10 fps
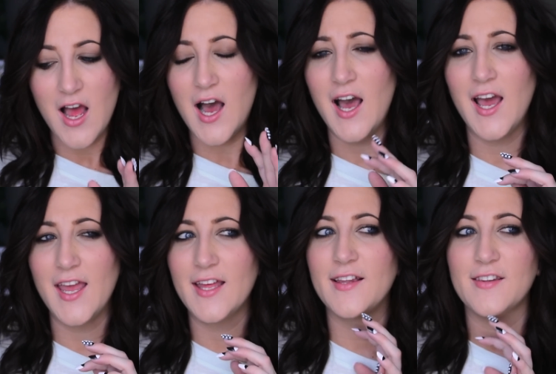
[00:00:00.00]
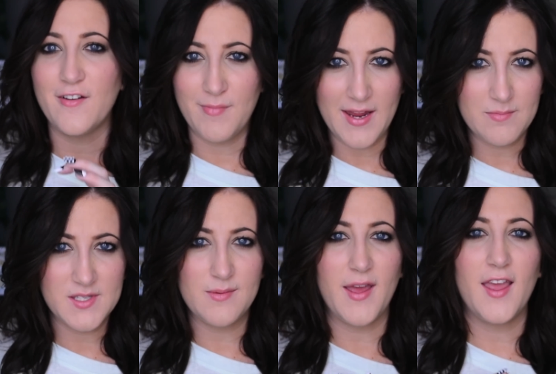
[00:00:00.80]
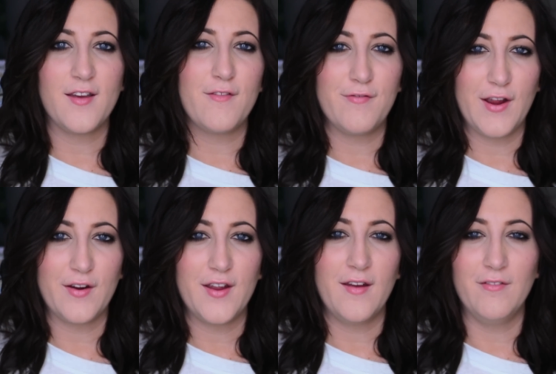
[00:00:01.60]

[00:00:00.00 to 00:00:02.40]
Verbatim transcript: I love my Ipsy bag very,